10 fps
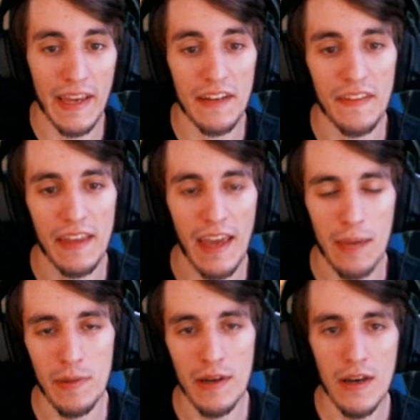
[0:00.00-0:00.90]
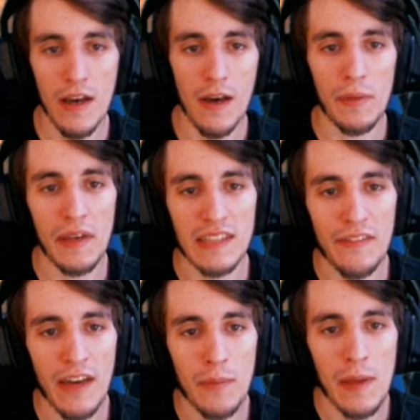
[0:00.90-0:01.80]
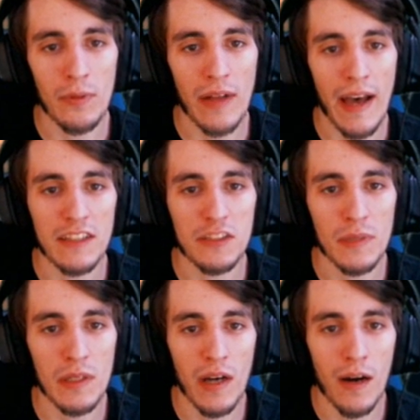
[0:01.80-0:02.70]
into the game. Because I've had people ask me,